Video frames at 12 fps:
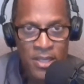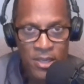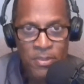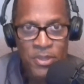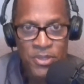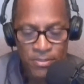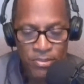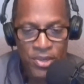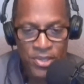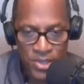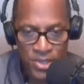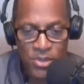them, put some
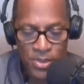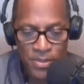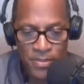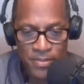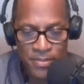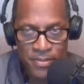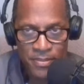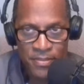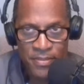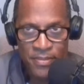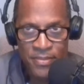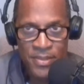pressure on
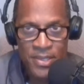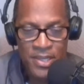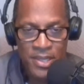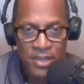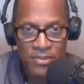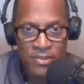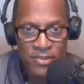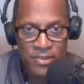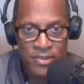them.